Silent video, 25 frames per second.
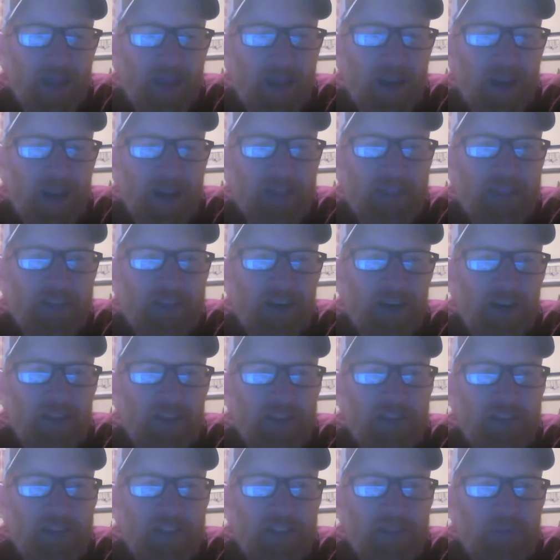I
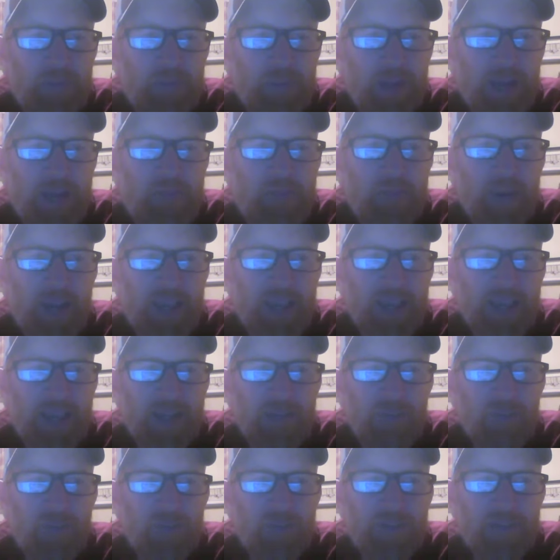touch and pet my
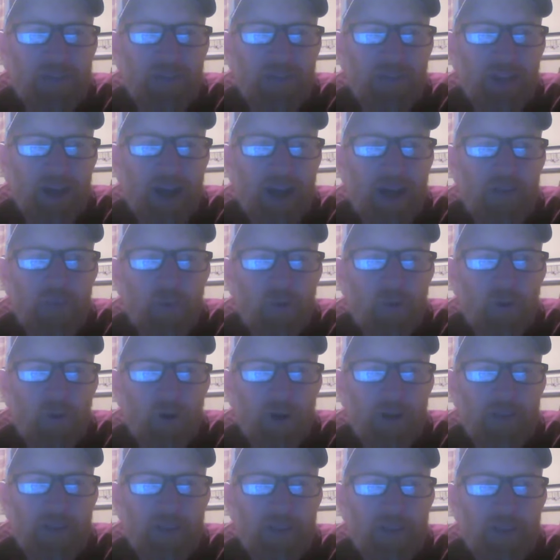animals a lot
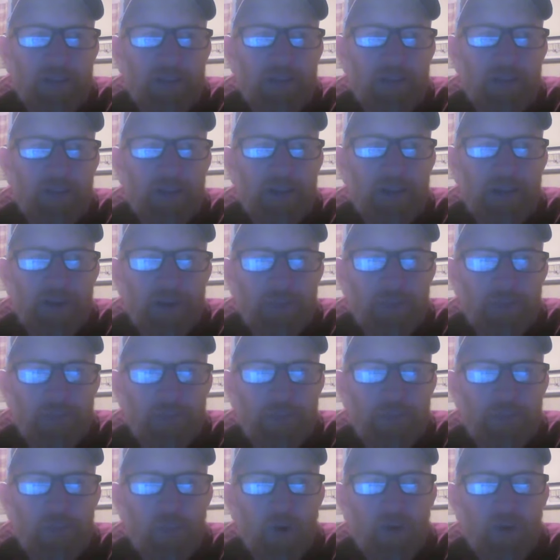more than
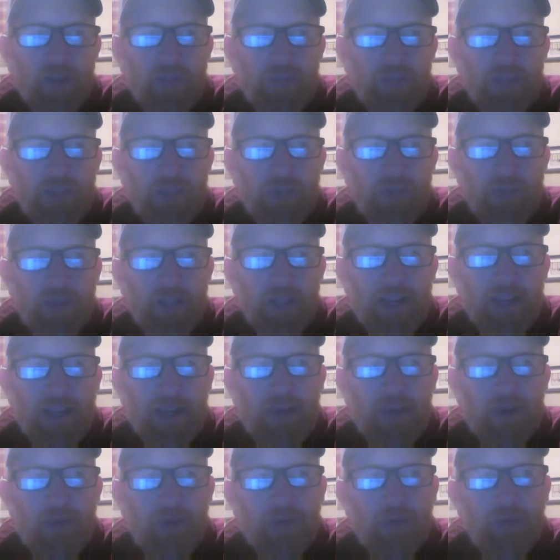most people that I
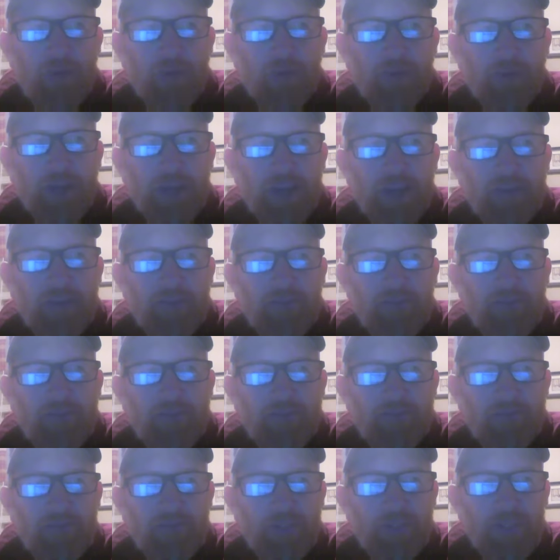know who have
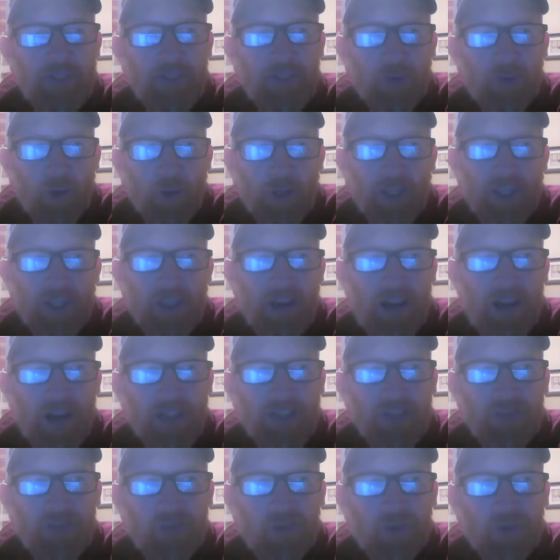either working
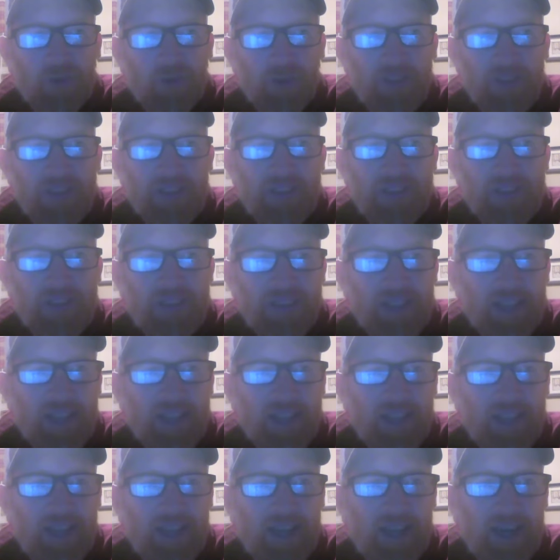oxen or horses.
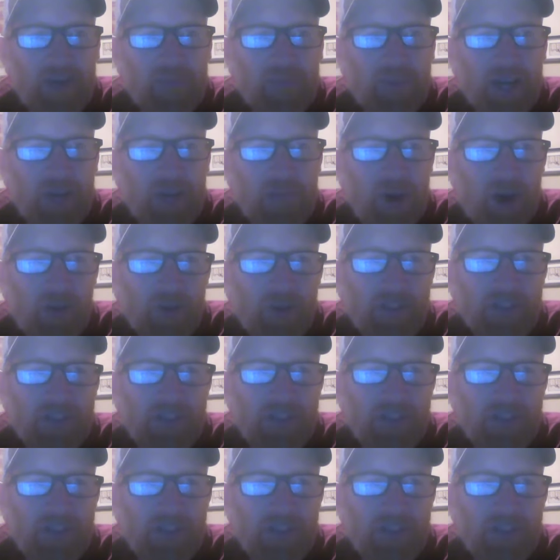I'm always